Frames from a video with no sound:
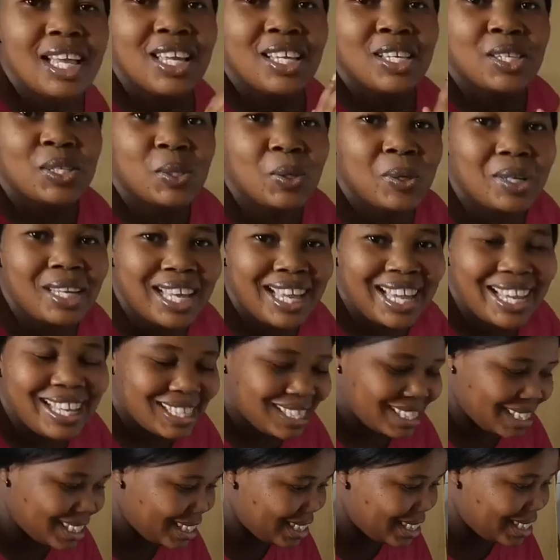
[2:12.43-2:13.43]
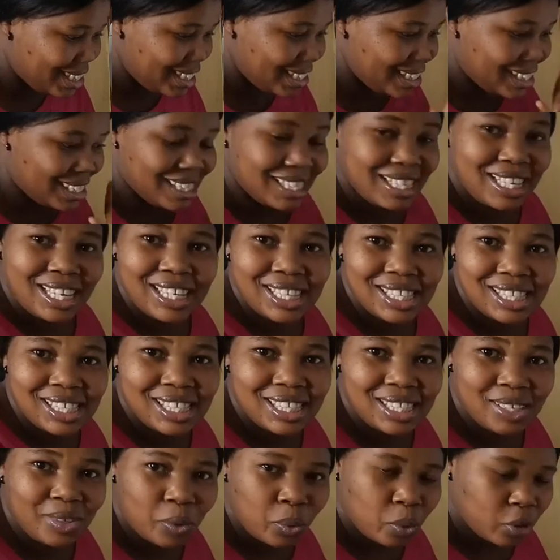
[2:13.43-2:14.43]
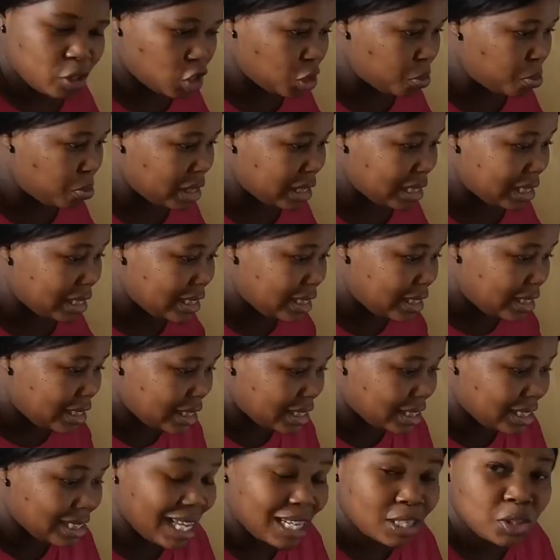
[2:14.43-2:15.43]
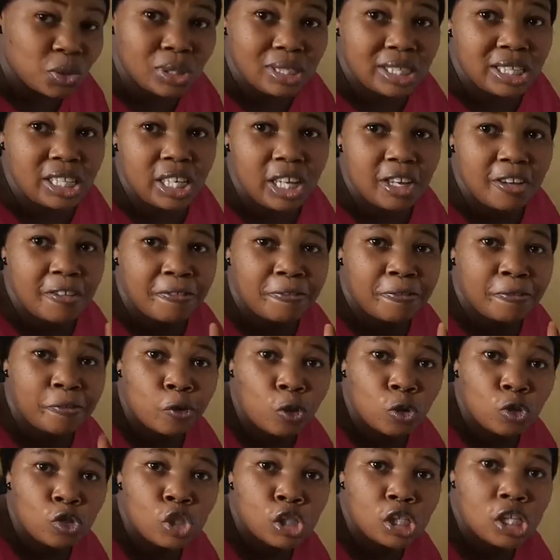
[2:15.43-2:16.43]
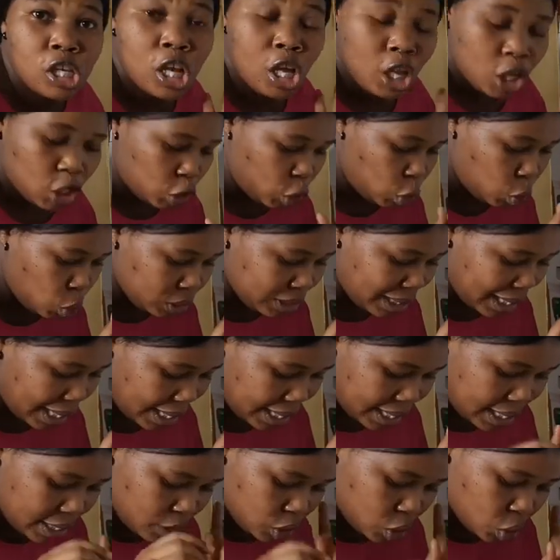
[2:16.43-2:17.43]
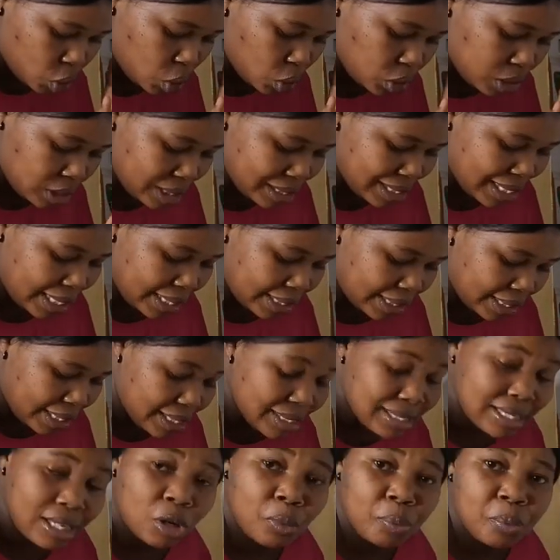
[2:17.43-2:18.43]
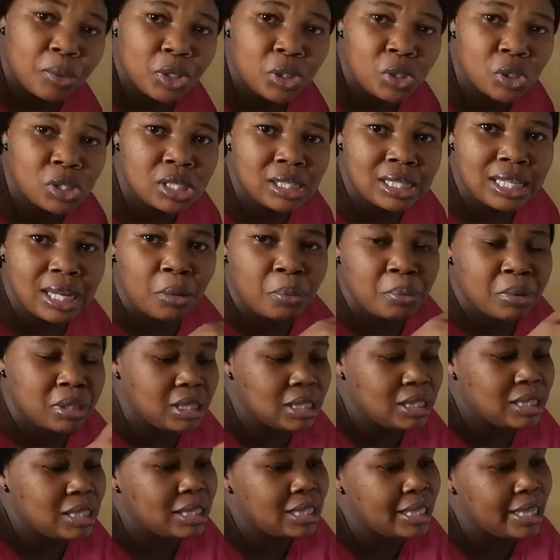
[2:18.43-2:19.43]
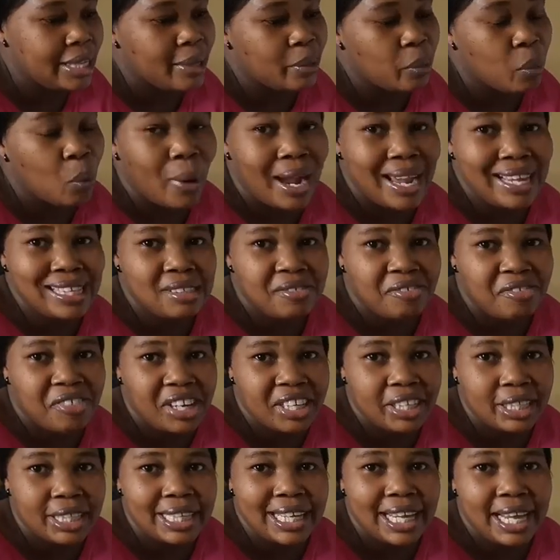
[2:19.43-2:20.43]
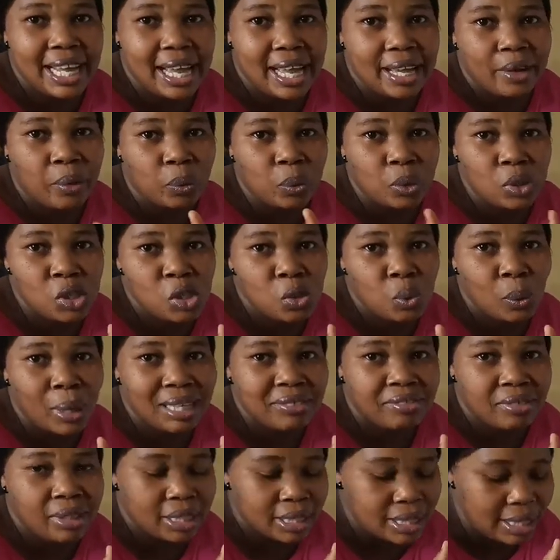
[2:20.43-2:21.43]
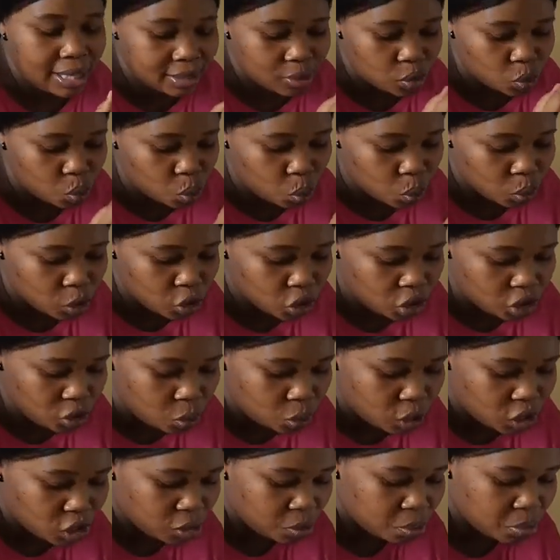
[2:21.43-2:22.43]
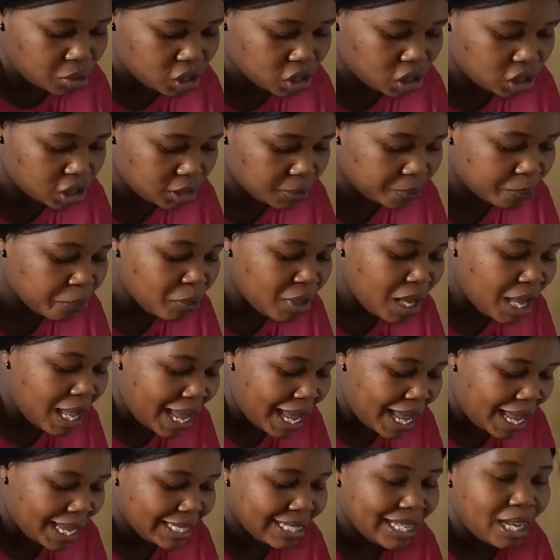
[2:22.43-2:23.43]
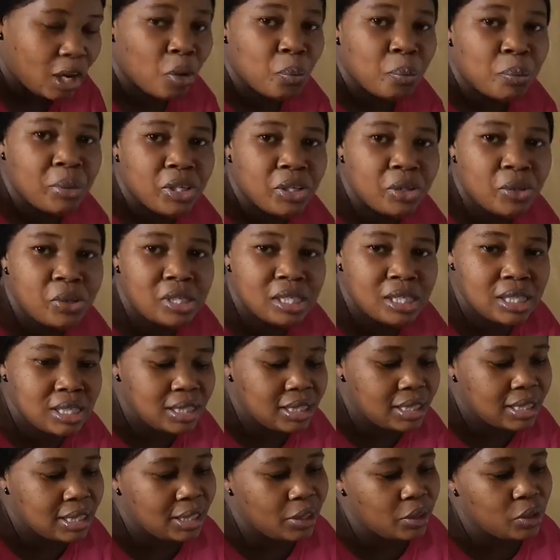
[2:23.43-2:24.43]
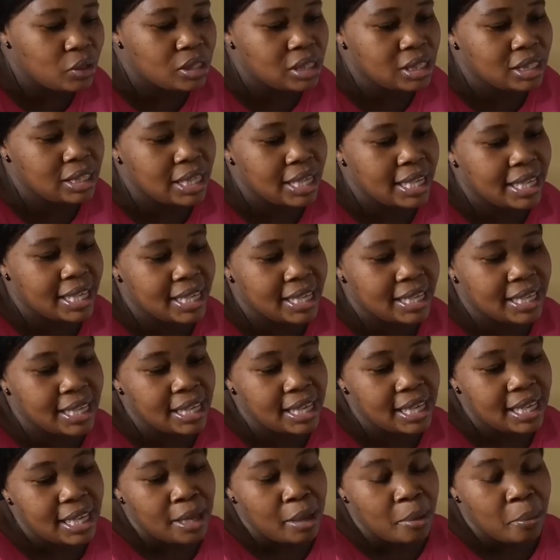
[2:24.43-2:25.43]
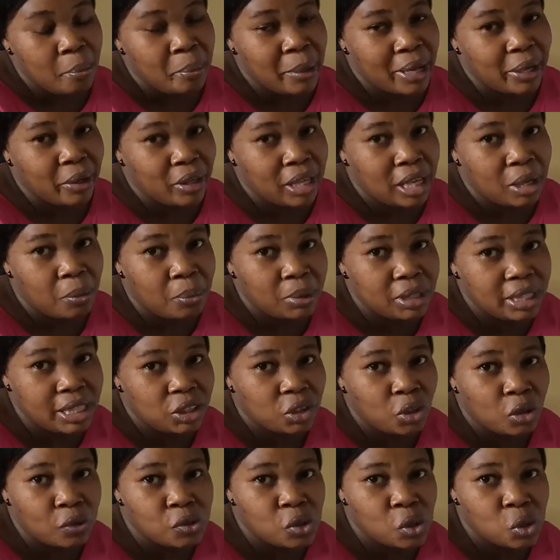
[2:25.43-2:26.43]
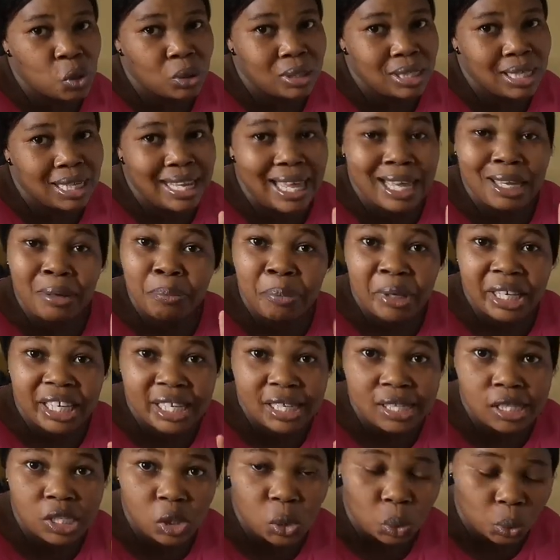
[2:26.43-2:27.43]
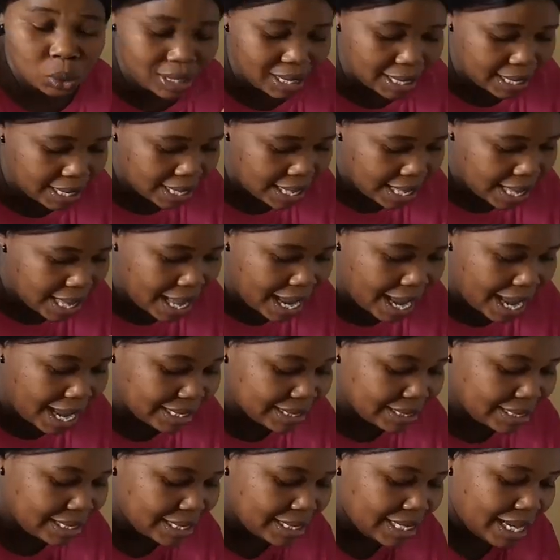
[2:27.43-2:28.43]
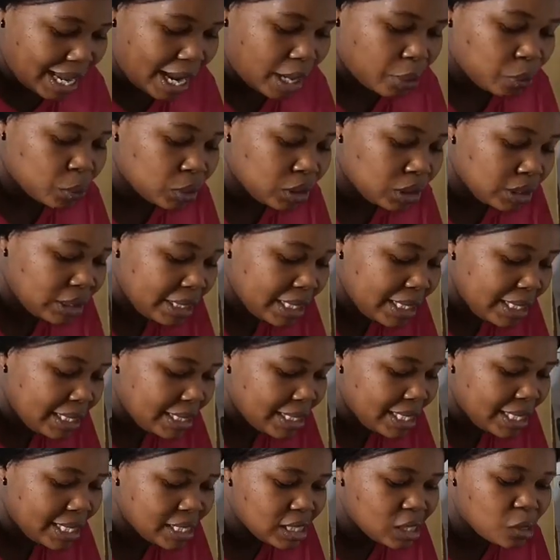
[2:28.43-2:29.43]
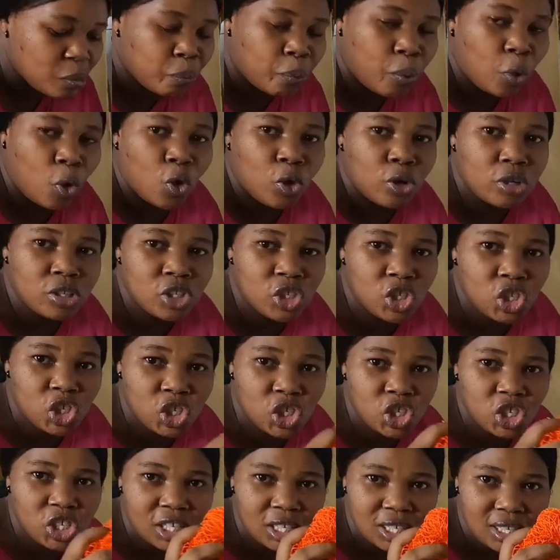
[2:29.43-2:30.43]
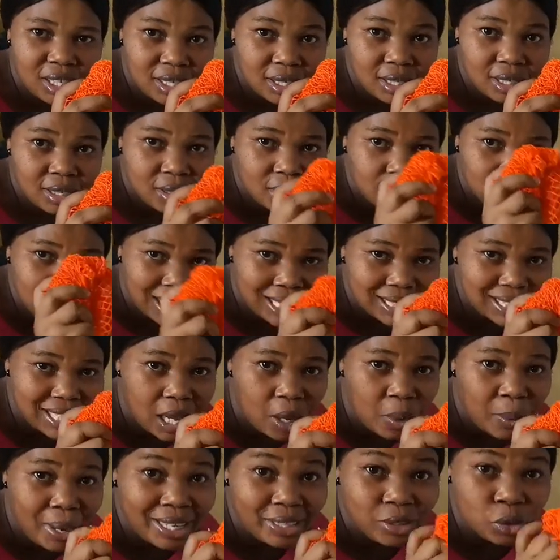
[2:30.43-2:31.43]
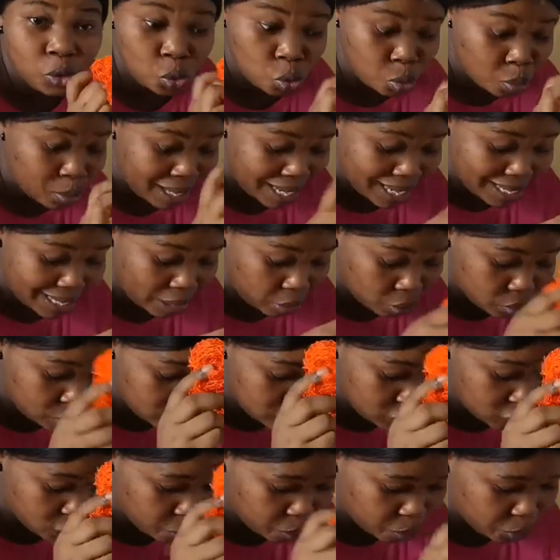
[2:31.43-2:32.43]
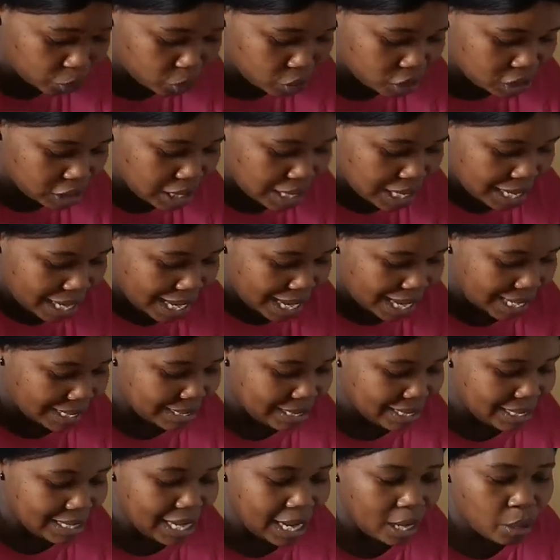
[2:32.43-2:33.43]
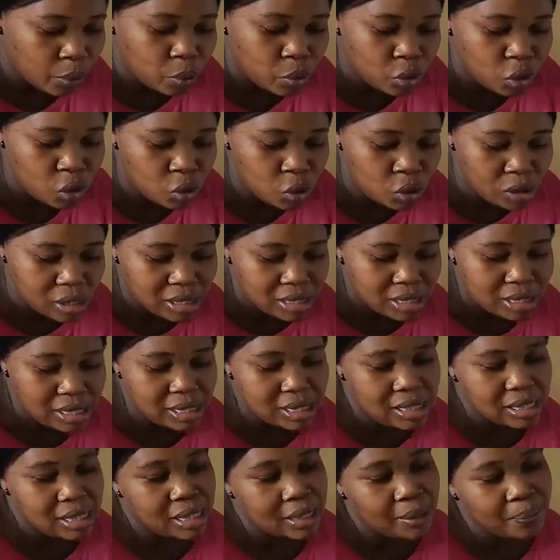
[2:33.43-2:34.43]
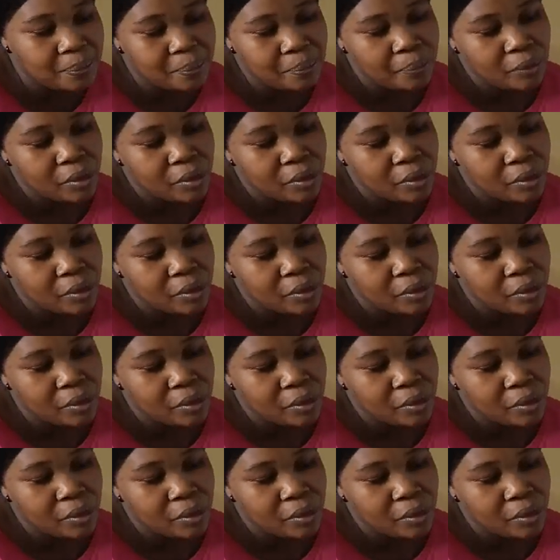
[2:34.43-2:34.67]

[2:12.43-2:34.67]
So guys, this is the washing machine. It's actually a front loader, so these are the things I'll be using. I'll be needing white vinegar. I will use white vinegar to wash the washing machine, and I'll be using a bicarbonate of soda, like baking soda, and then I will need sponge. That's how I do mine. I will need sponge, and then I will use this.